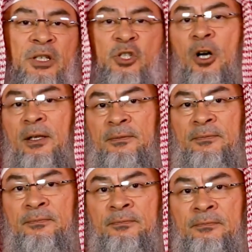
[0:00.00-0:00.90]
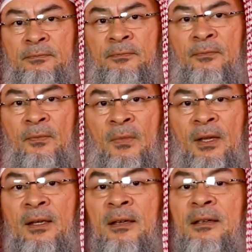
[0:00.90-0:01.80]
It's gone.
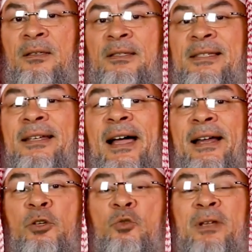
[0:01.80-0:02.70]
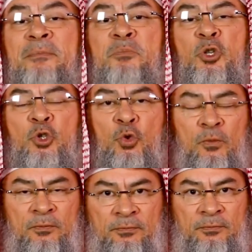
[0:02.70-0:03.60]
Scenario number two.